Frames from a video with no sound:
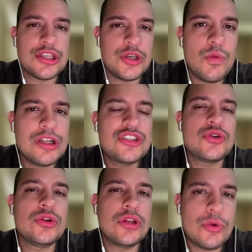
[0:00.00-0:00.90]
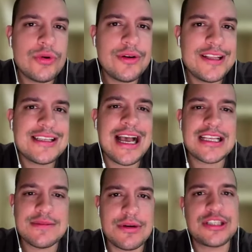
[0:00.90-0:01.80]
You want to lower it
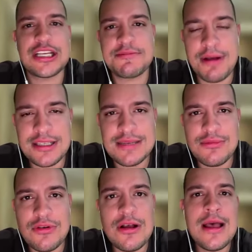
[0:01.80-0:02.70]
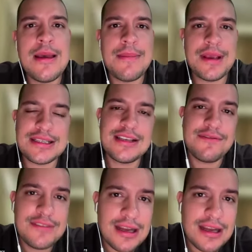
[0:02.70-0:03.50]
as much as possible, because if